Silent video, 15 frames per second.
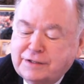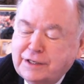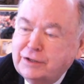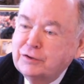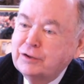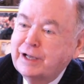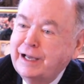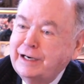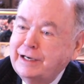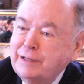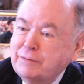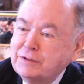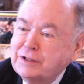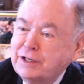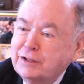Senator
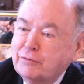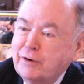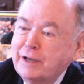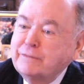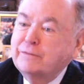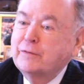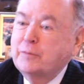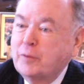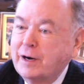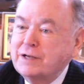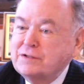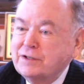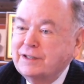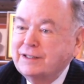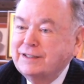Kennedy was going to run for
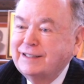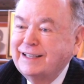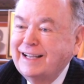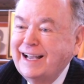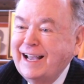president,